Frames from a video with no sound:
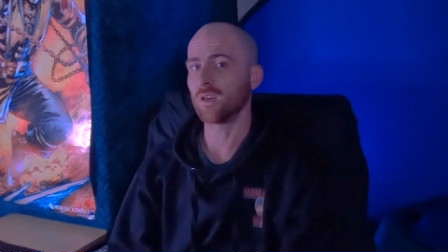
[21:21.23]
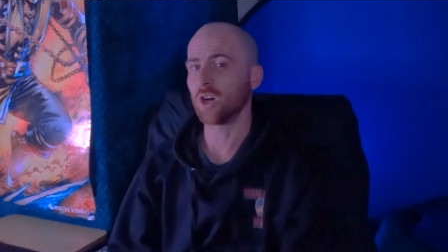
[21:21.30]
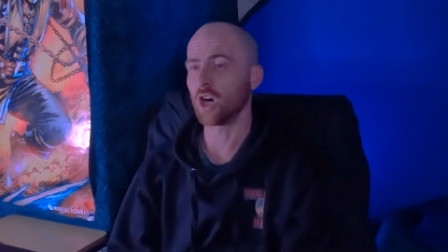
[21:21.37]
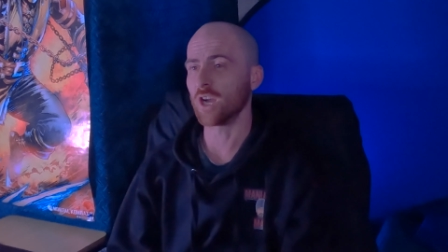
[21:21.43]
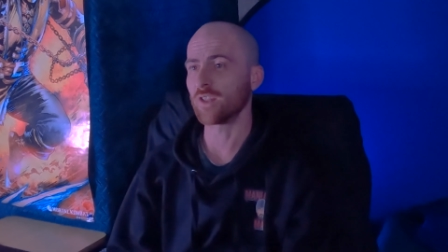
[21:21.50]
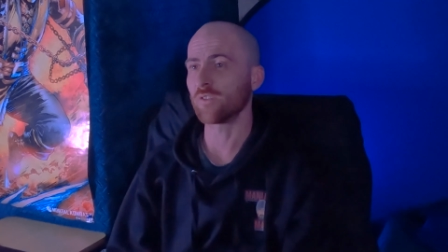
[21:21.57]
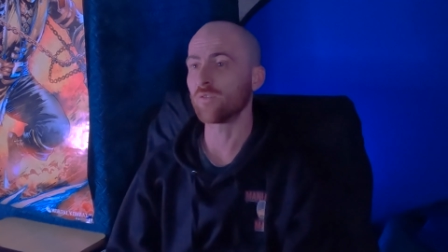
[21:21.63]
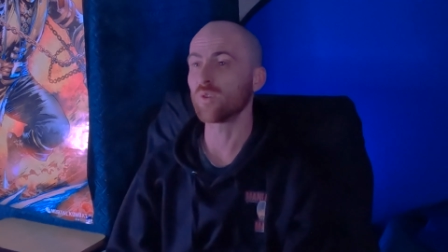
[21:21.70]

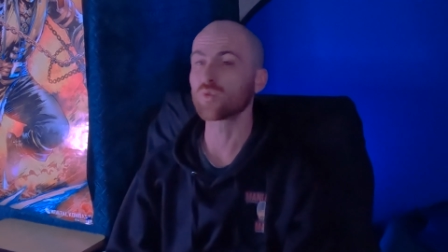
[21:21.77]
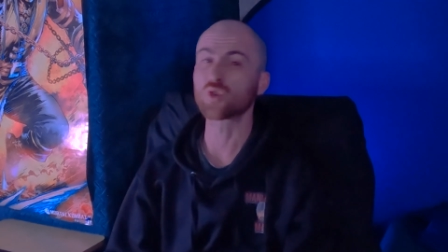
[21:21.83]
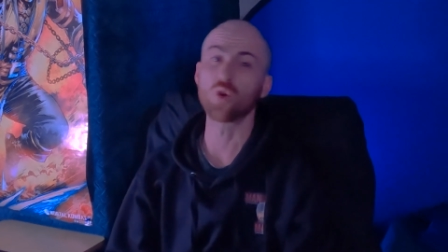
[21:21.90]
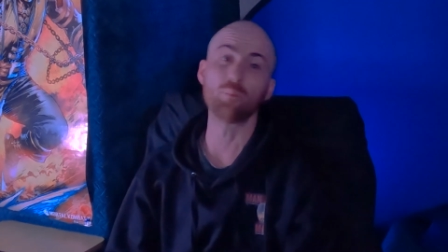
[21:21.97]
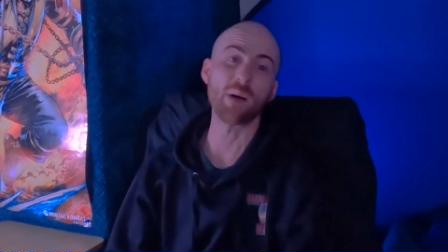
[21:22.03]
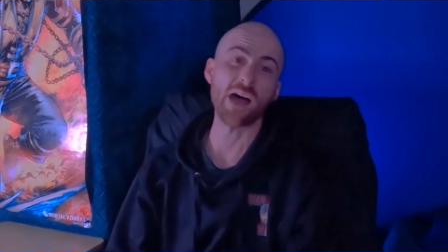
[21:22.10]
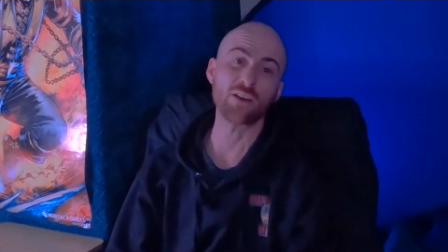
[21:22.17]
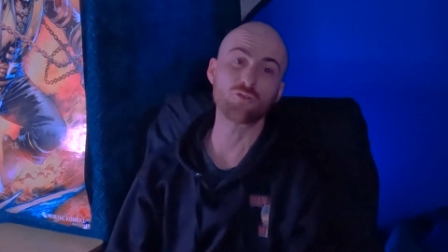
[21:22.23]
Oh, the film's
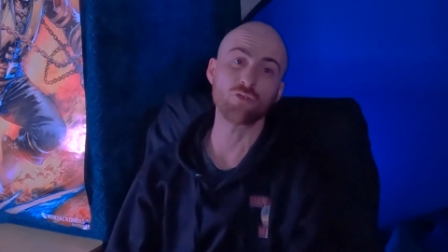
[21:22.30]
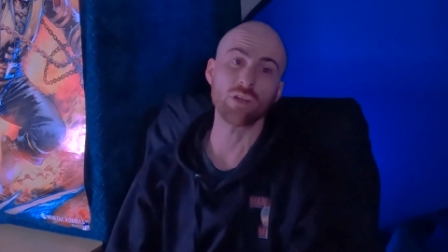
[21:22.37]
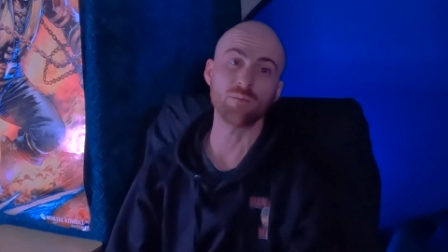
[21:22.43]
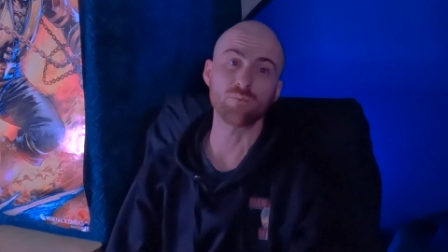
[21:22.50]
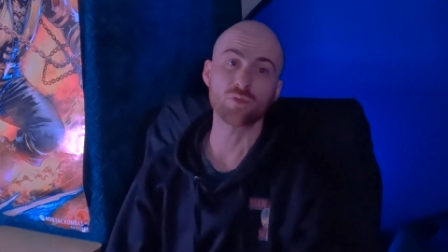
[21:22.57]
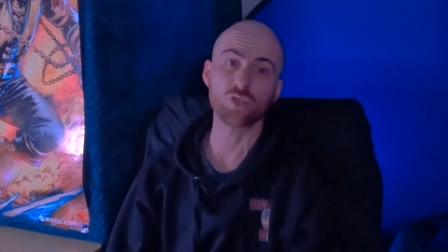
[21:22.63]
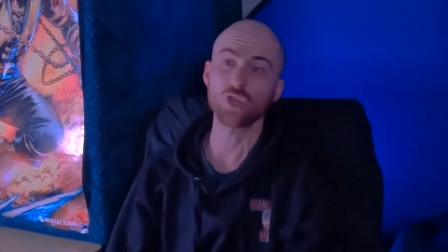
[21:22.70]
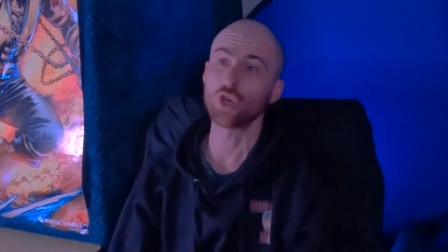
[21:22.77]
called Bad
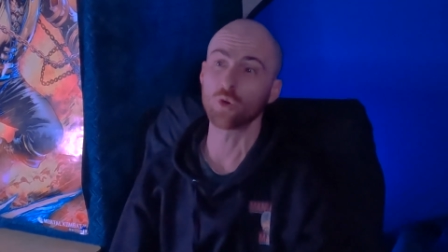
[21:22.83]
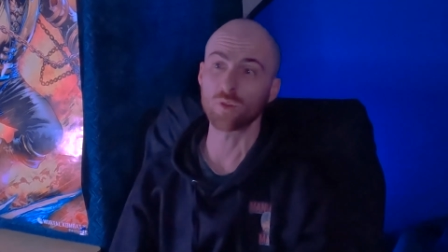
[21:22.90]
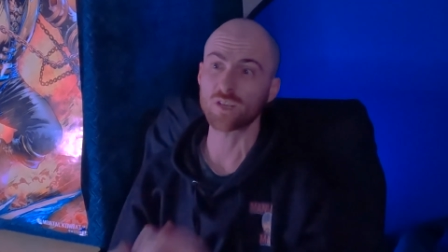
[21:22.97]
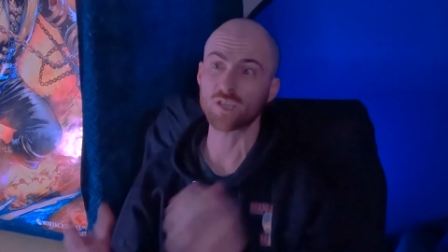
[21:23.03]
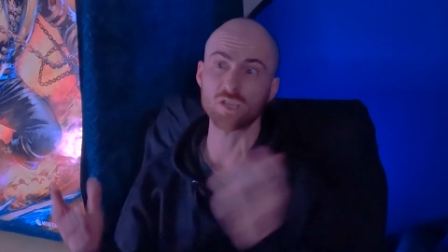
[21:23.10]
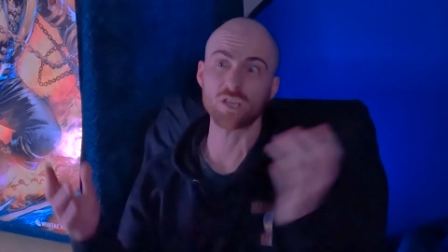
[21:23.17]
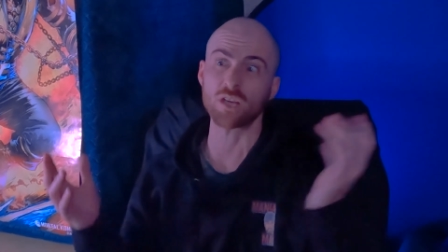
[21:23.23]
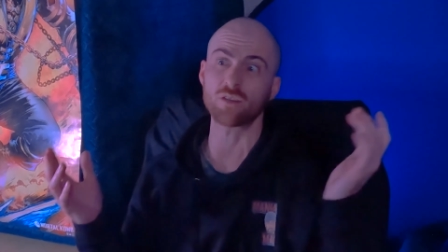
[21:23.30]
Dreams. You know,
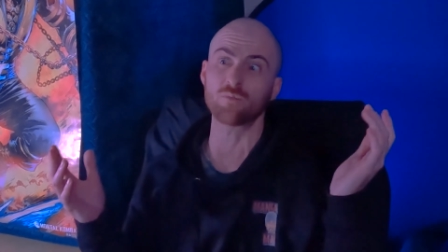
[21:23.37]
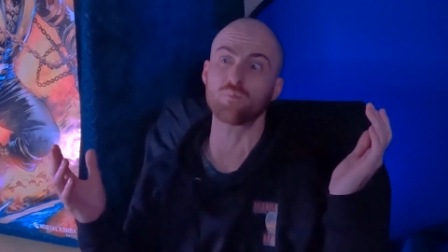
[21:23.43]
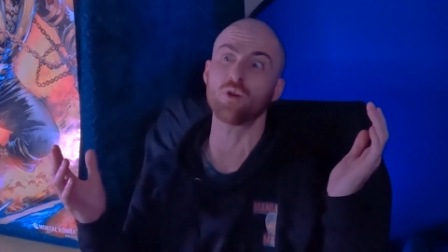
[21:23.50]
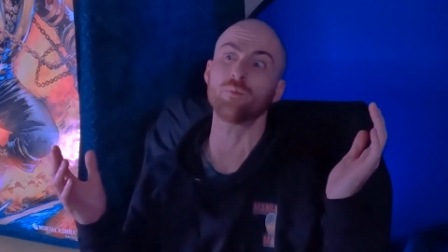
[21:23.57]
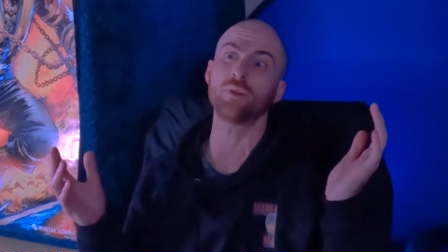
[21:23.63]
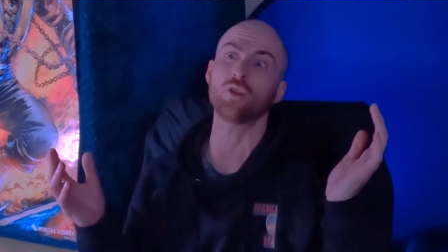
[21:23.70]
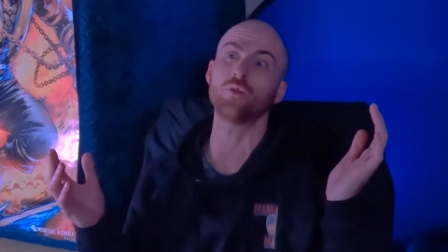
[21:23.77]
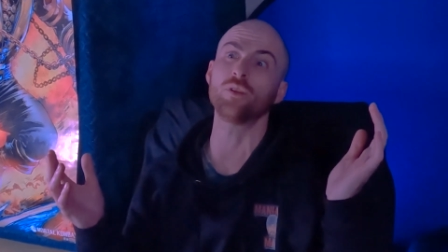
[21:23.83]
this is like
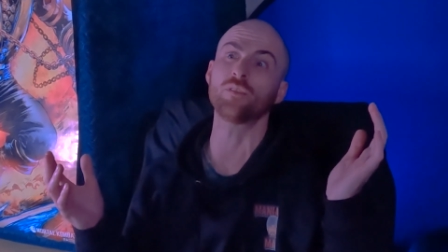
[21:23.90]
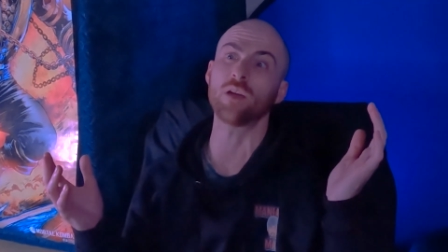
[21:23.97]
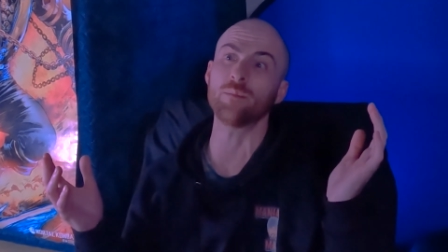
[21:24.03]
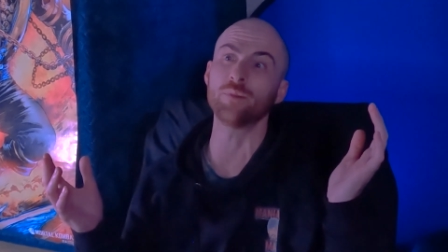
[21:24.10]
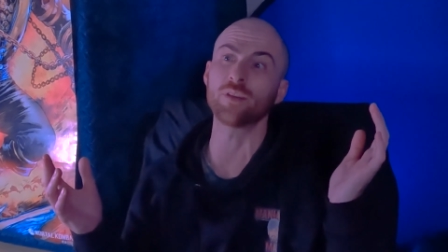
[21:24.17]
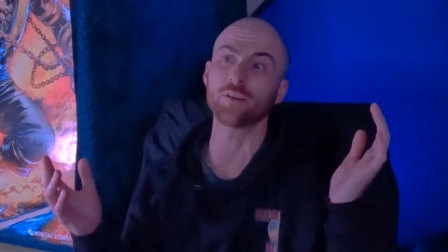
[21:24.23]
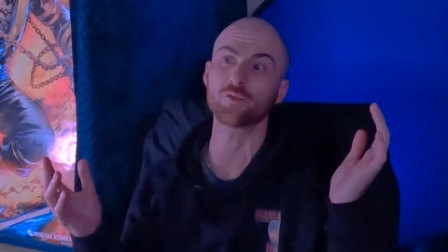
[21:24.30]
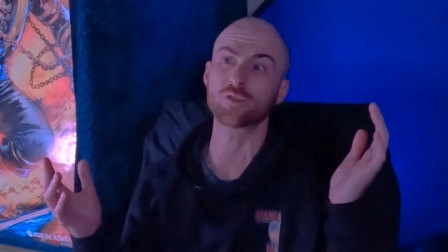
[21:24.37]
probably the only
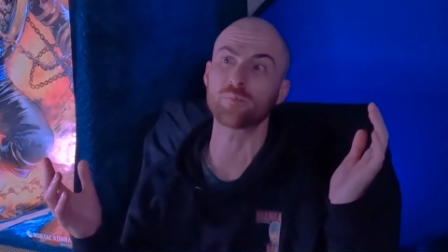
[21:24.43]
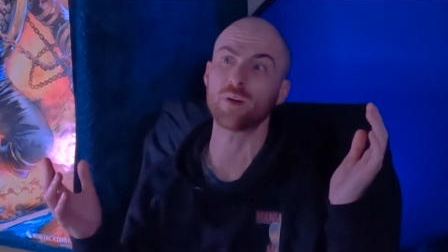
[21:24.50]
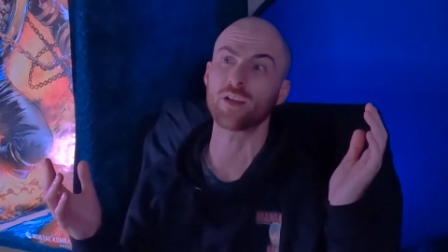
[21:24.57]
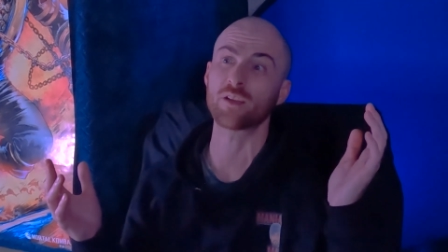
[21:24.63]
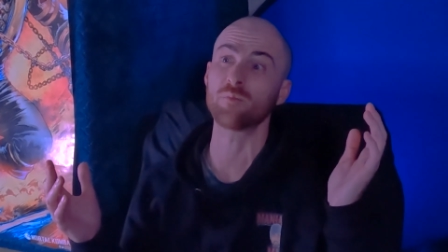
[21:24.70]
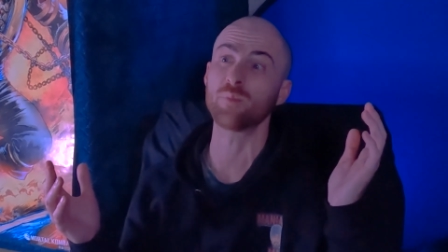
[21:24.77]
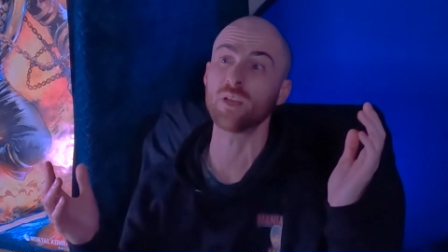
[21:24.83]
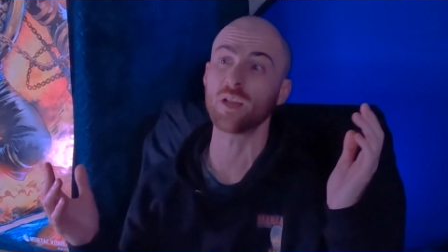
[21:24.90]
time in Dud or Spud
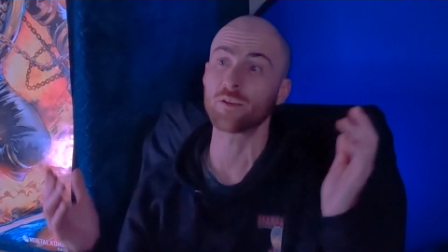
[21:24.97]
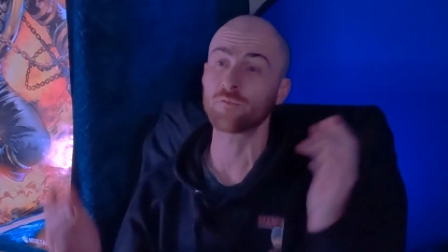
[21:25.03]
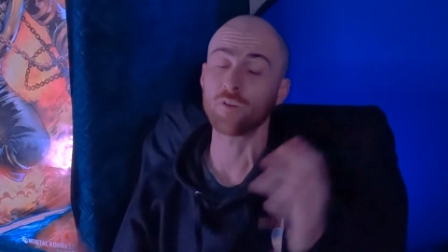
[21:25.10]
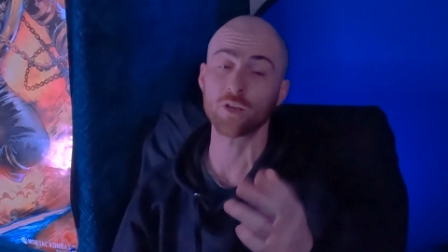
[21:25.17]
I can be like,